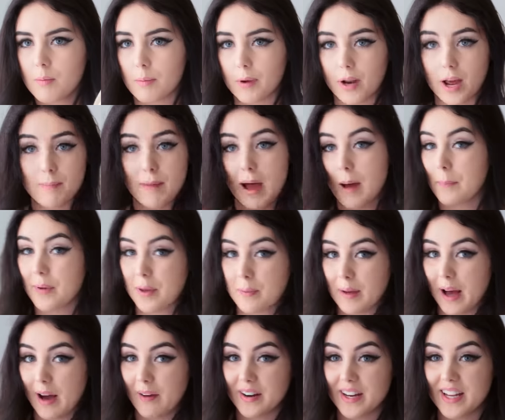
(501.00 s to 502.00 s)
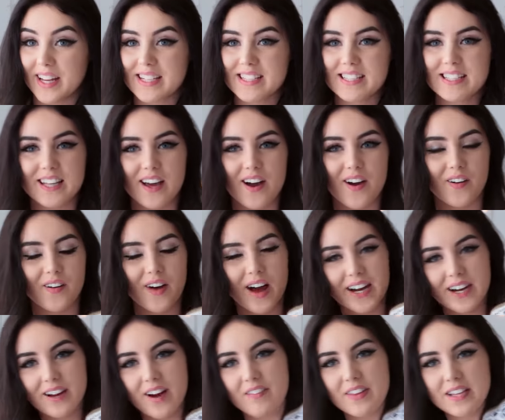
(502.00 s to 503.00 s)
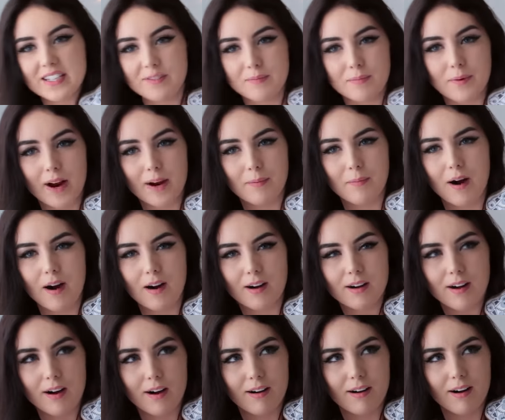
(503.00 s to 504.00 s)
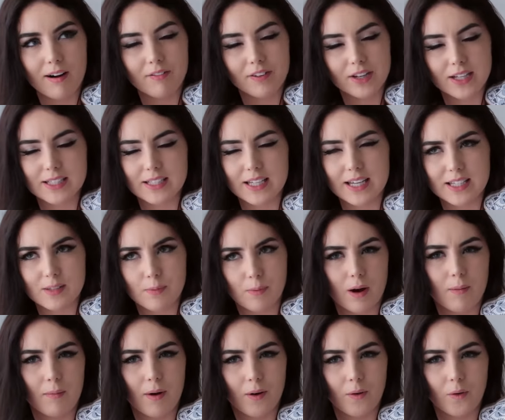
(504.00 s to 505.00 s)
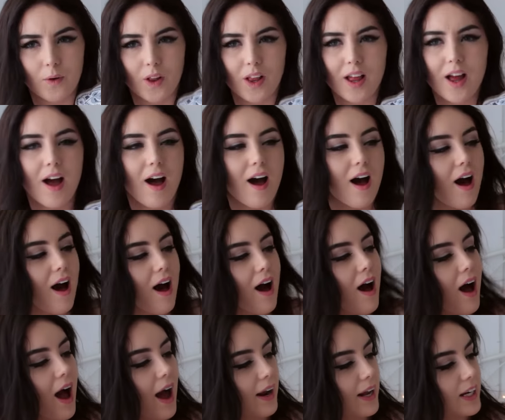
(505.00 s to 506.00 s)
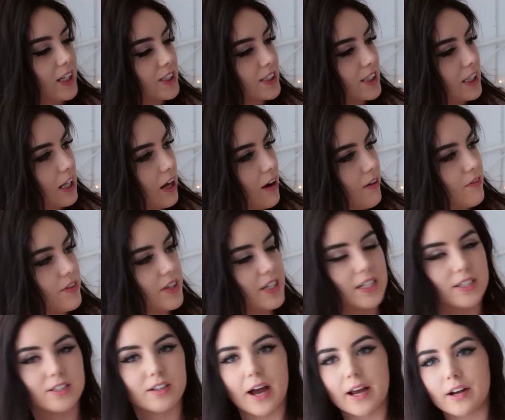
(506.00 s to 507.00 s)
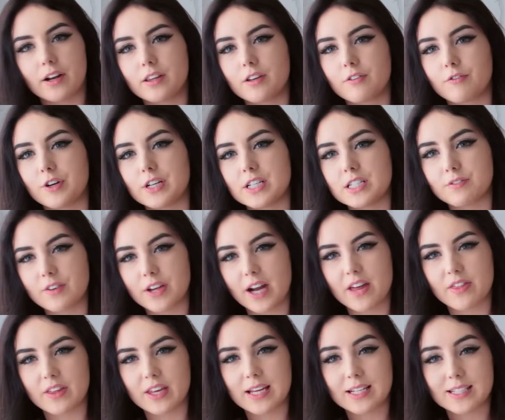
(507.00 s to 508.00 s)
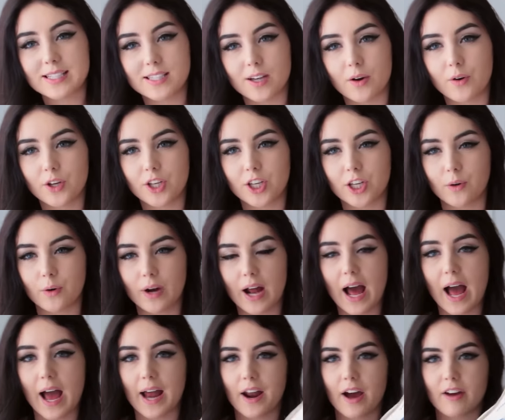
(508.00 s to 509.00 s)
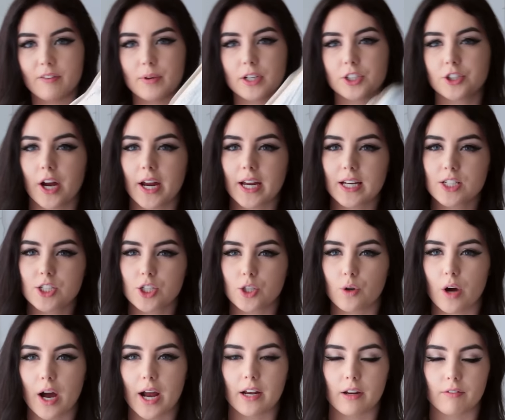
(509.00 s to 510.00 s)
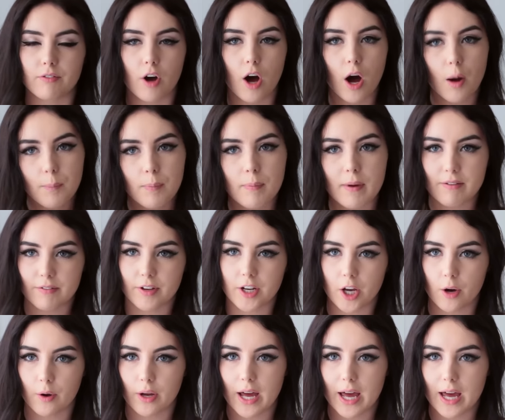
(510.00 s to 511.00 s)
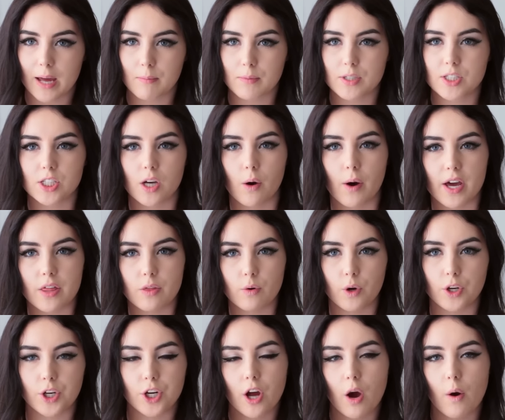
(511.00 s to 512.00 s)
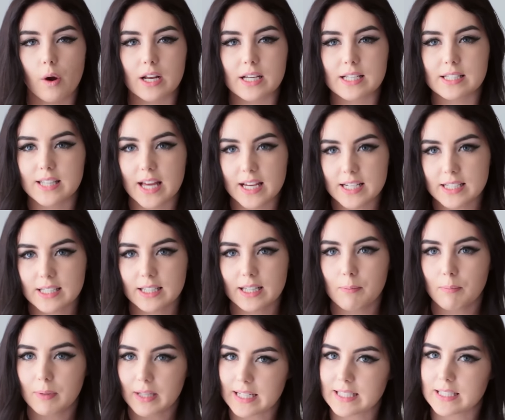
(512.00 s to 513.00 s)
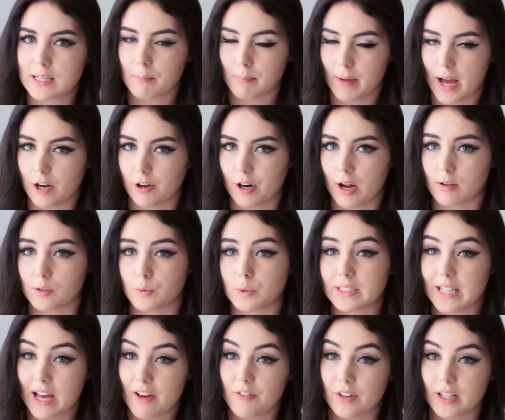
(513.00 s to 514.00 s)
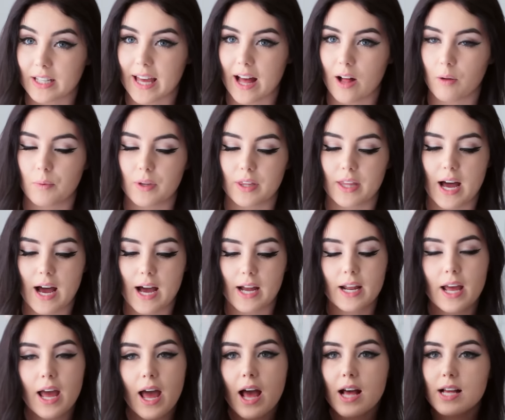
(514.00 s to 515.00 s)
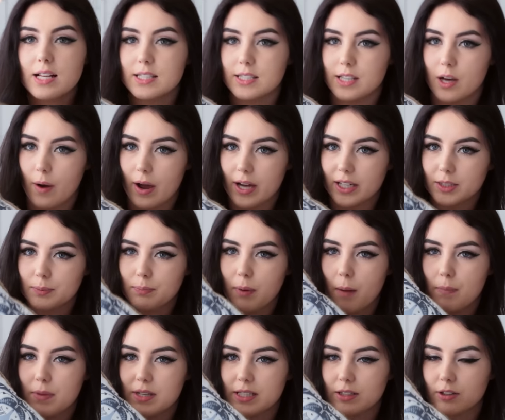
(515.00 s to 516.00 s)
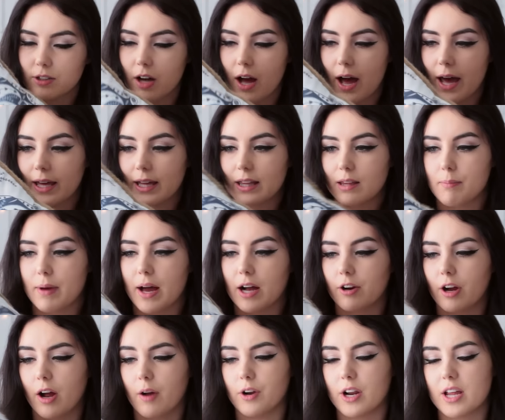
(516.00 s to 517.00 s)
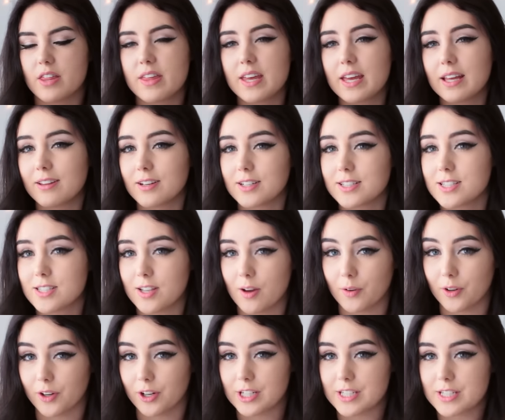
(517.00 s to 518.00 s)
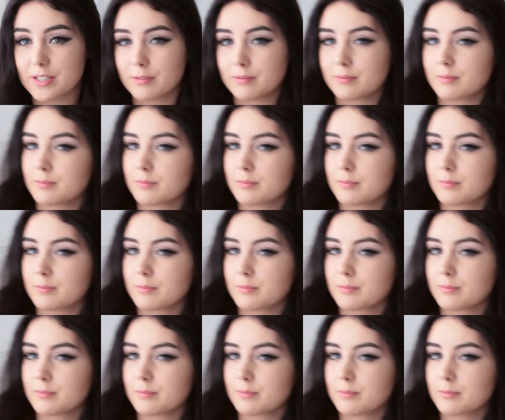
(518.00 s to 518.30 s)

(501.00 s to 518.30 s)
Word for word: But I'm happy about it. So I got this from Primark. Obviously it's a Primark haul. And I just love the design on the front of it. I think it's so cute and I've been trying to kind of up my video game so I thought, you know, an aesthetically pleasing background will definitely help with that. So I just popped this little guy in the background and I think it looks so good.